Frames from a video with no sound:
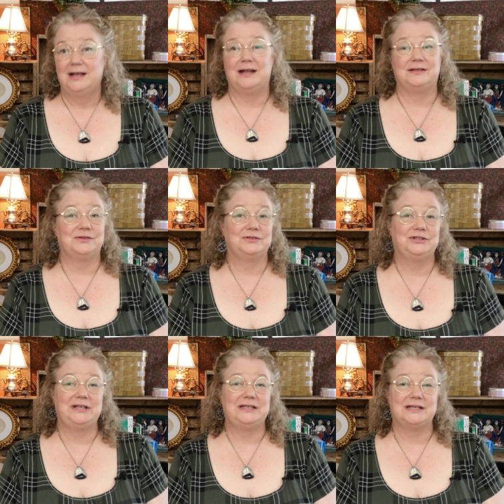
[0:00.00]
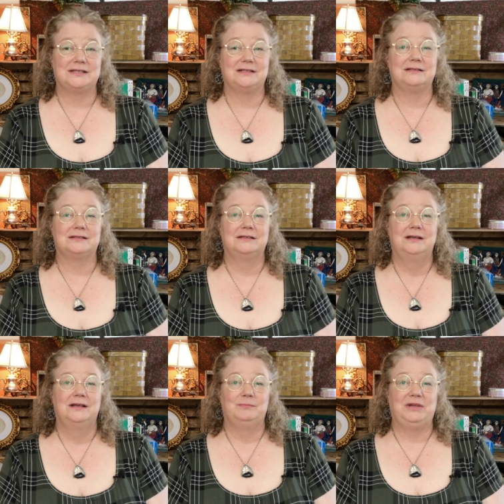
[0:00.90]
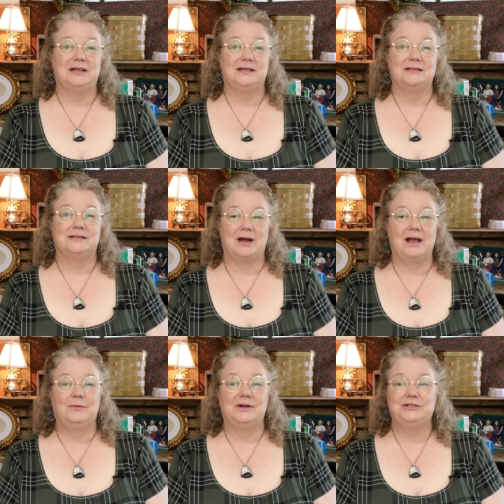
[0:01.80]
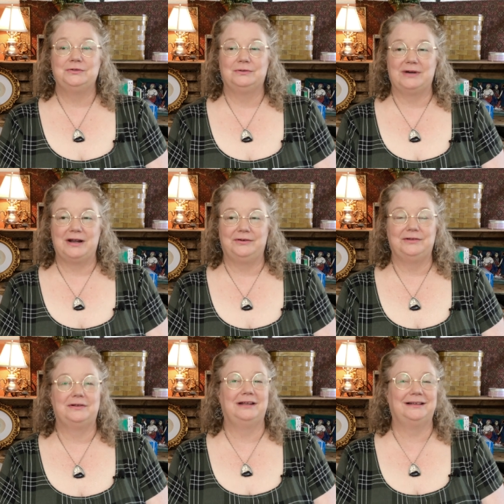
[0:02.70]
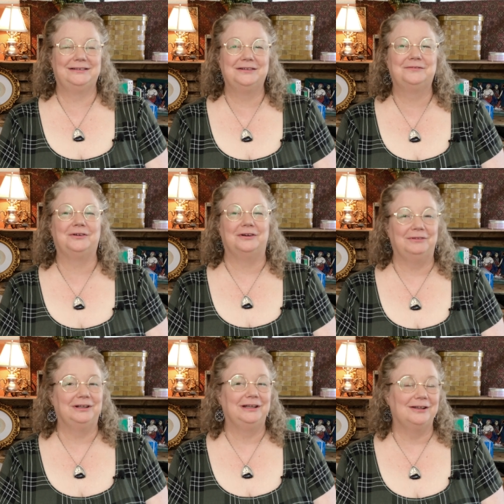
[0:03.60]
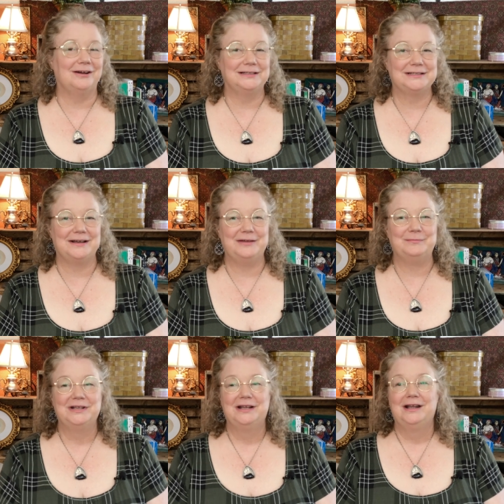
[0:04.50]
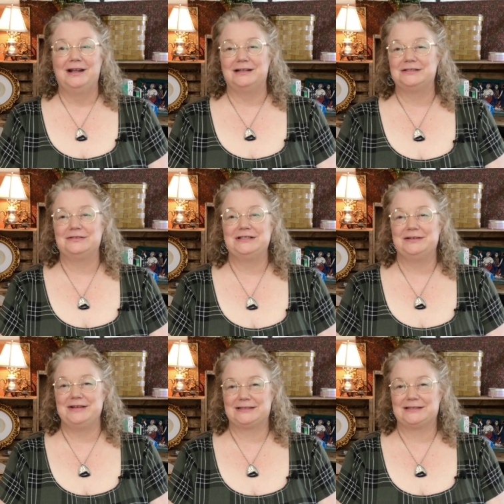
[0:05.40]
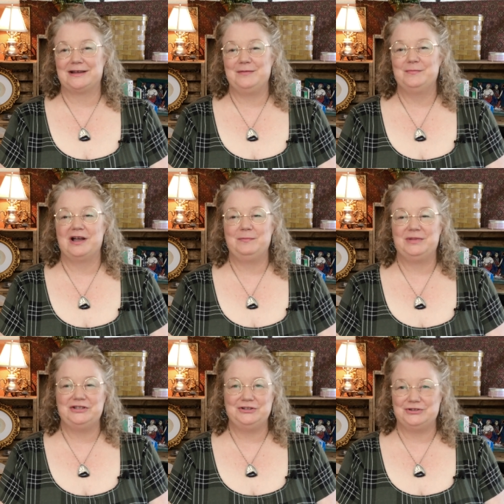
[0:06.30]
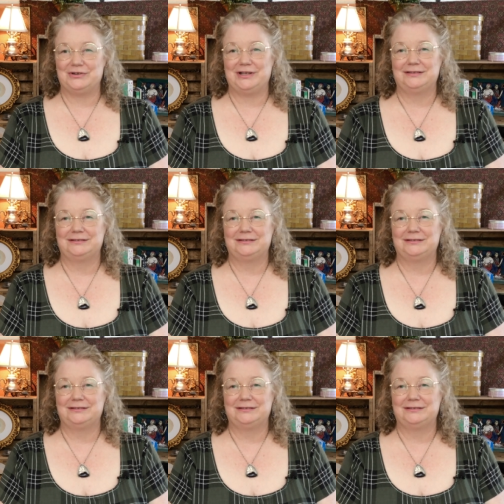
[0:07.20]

and socially distance, because I want you around for a really long time. And so until next time, I bid you joy.